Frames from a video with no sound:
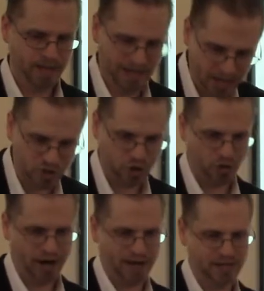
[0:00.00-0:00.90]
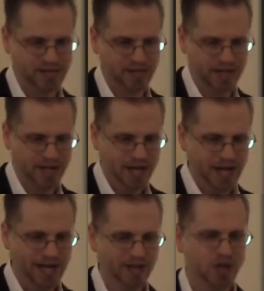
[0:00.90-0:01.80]
in Christ,
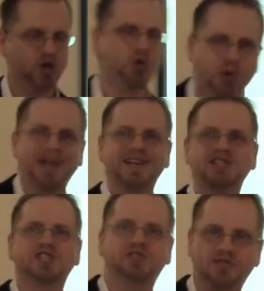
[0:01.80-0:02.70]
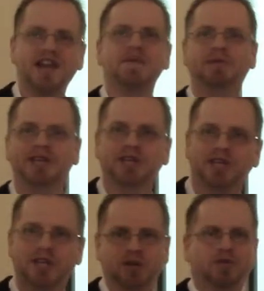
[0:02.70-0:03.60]
in the greatest family
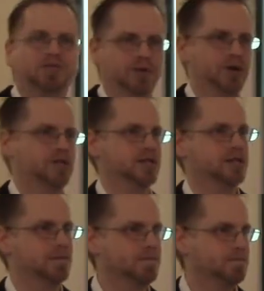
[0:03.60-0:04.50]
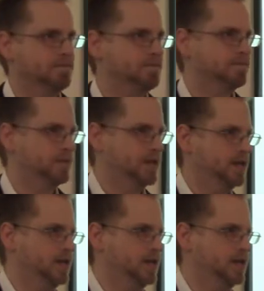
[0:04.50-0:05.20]
in the universe. Amen.